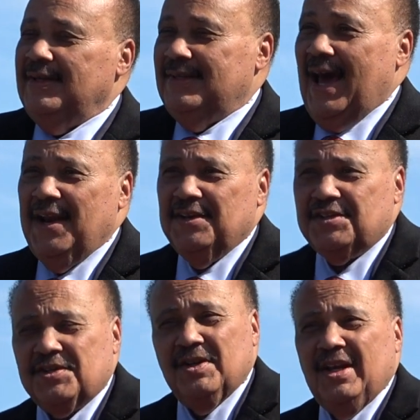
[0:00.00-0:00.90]
That
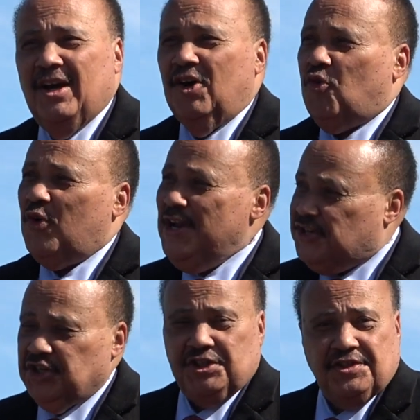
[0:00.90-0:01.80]
is
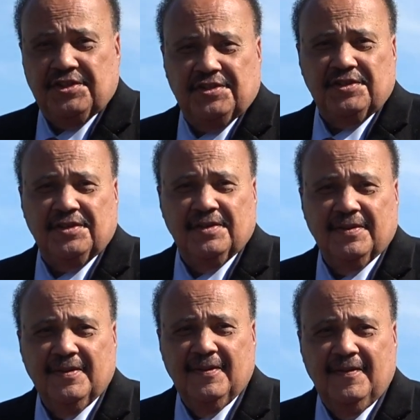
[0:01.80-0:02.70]
egregious,
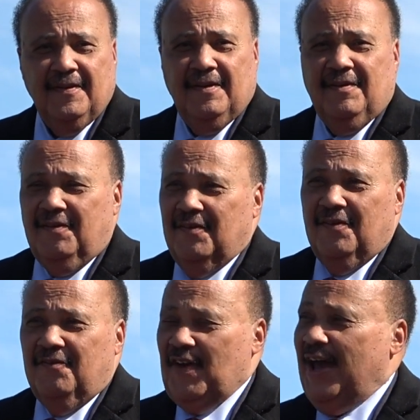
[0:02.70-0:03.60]

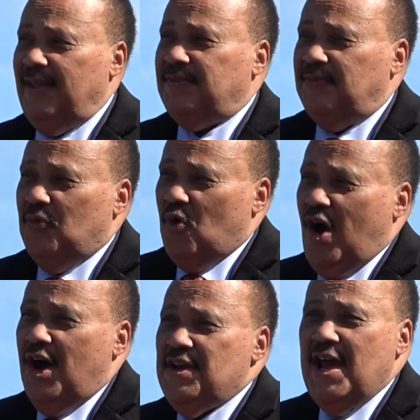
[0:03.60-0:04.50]
that
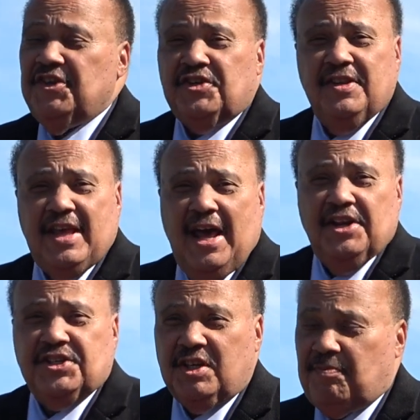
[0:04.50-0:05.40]
a nation that
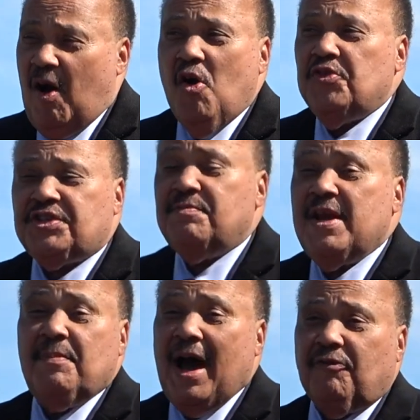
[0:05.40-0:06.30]
is supposed to be
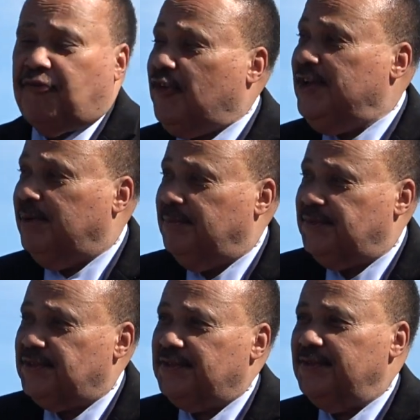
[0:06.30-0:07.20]
about
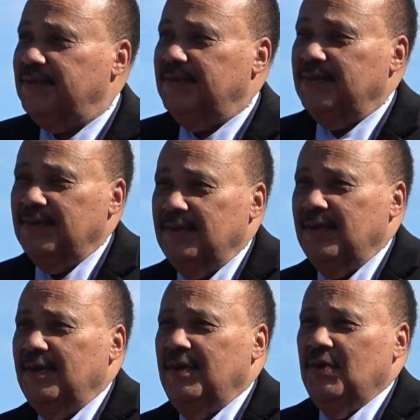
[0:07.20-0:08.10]
freedoms
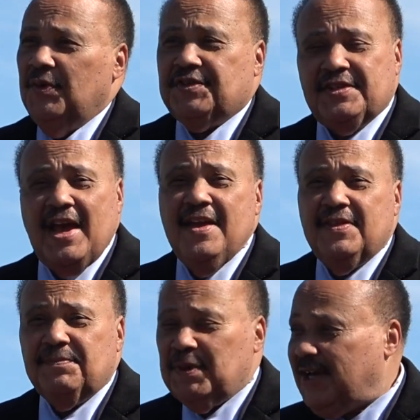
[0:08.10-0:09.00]
would say
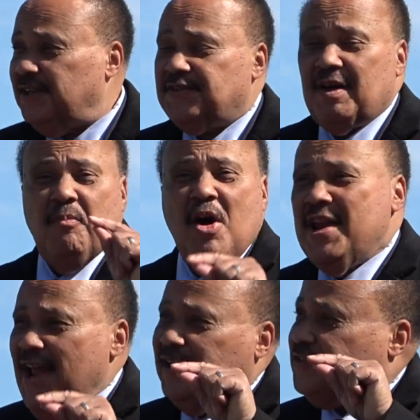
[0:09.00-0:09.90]
that because someone
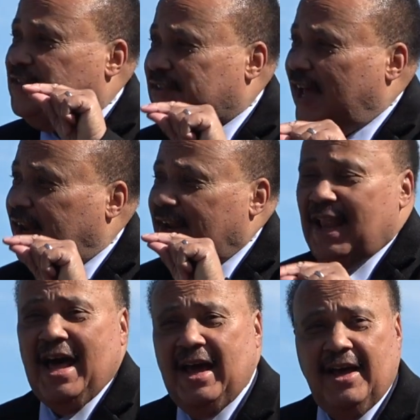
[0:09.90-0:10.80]
has to stand in
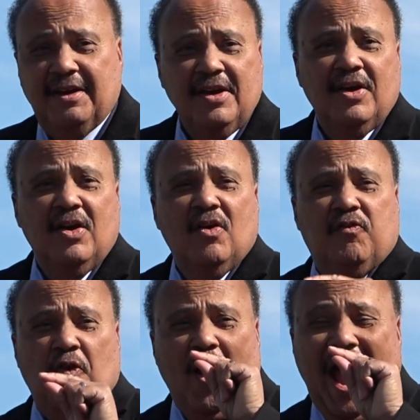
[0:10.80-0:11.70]
line
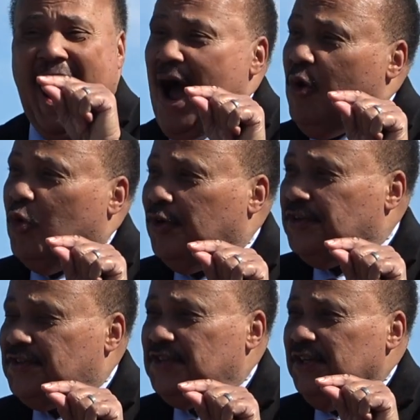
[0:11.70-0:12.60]
for
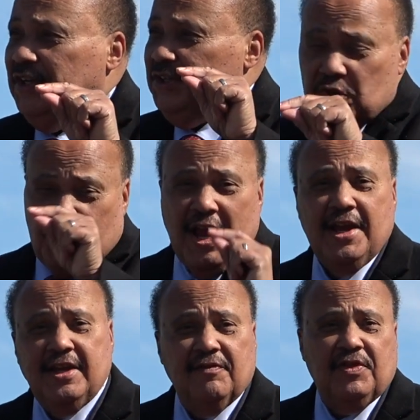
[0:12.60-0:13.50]
hours, you
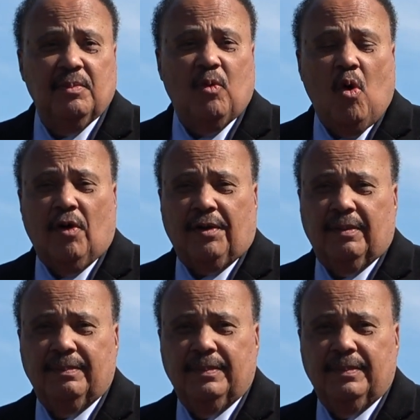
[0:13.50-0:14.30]
can't give them water.